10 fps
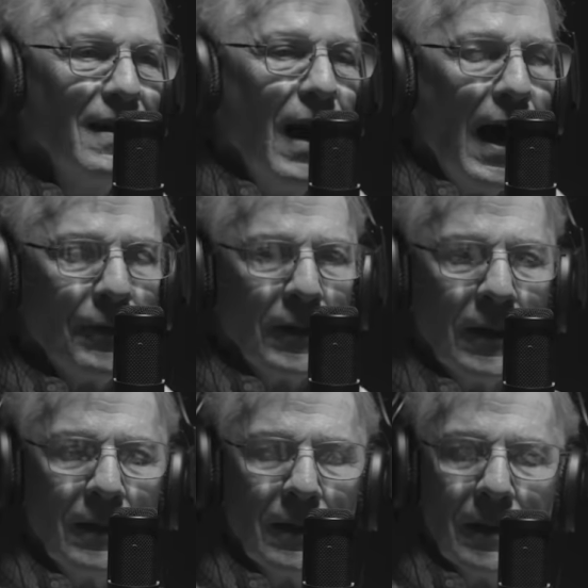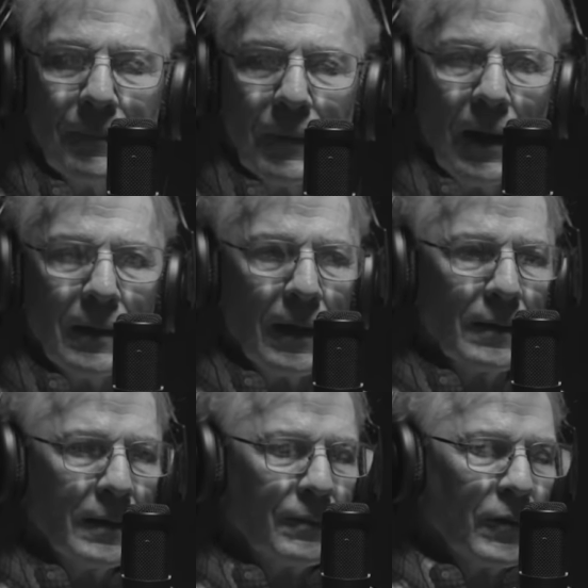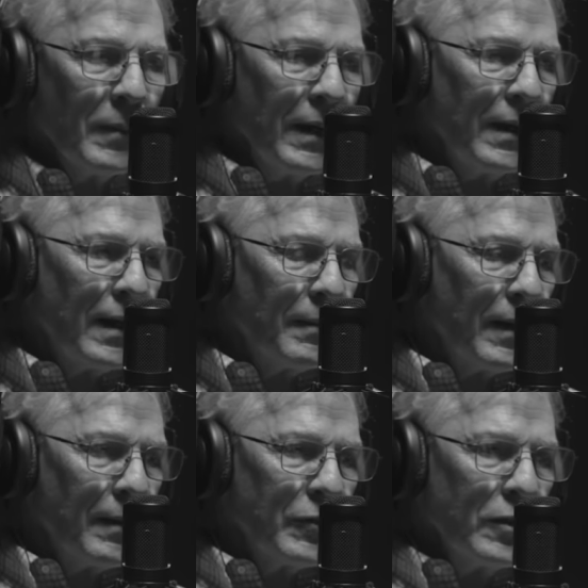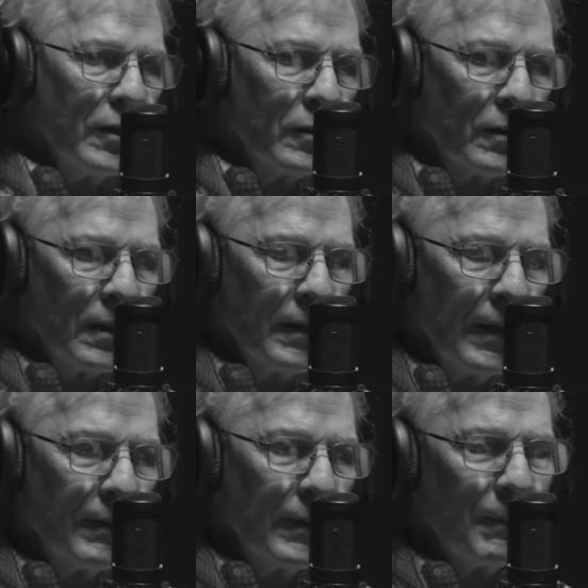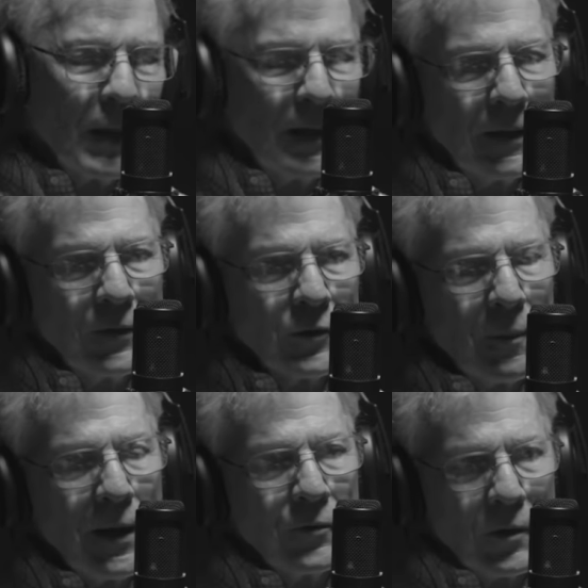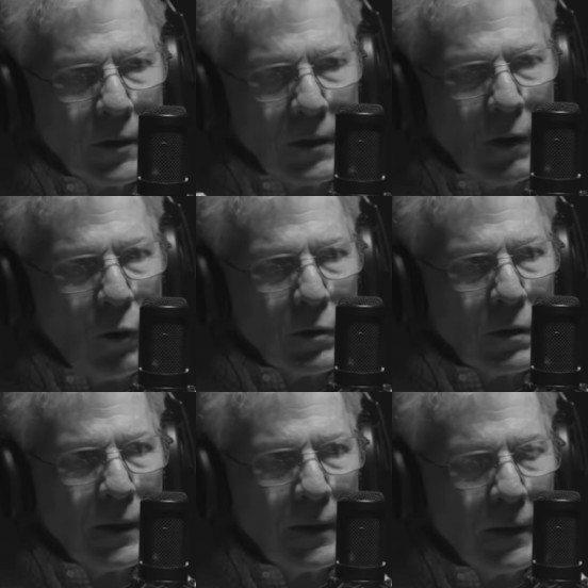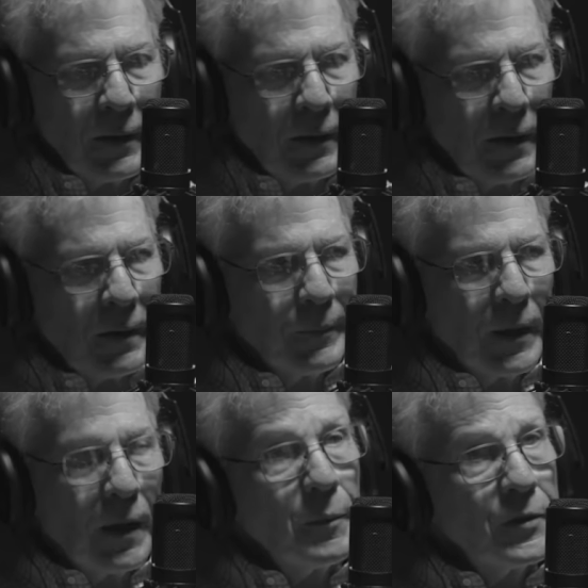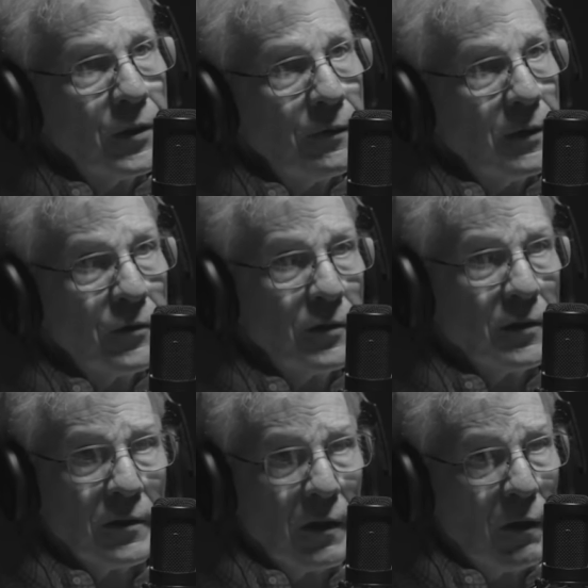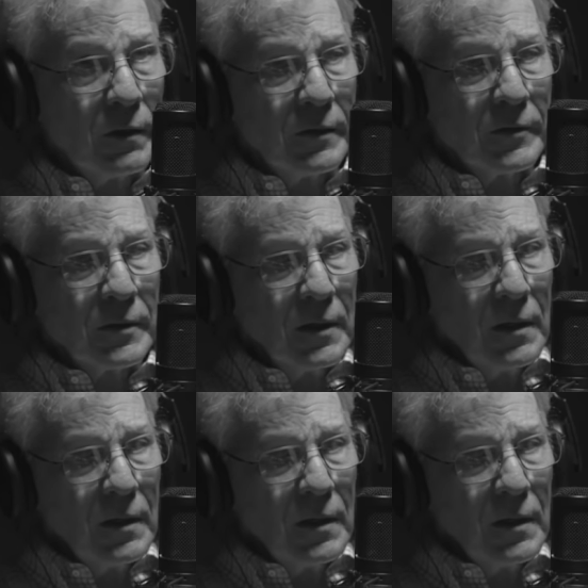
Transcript: I think for me, I'm still, it's amazing. The older I get now, and I'll be 76 in August,